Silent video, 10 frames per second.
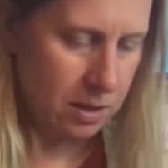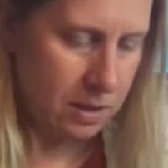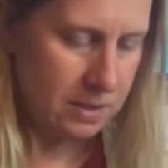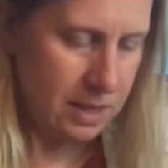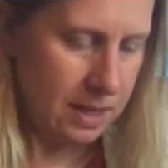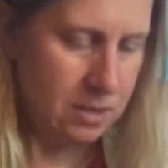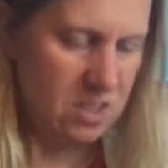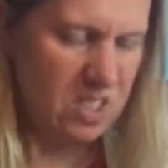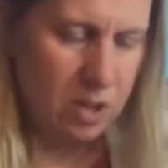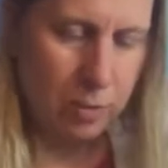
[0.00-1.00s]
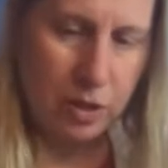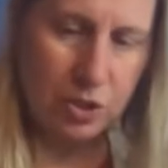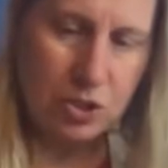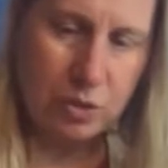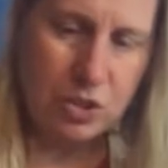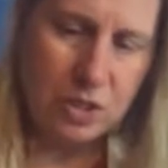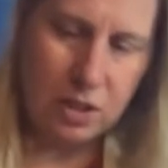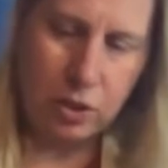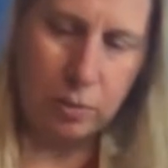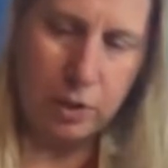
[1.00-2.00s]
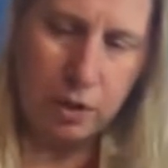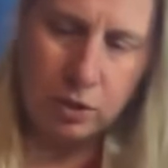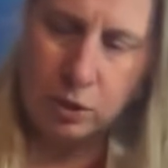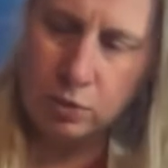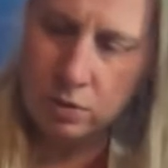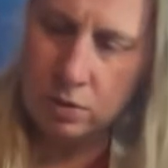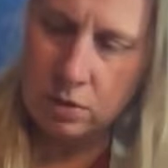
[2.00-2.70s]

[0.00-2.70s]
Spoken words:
this in. So another way you can do it is just a little bit of glue,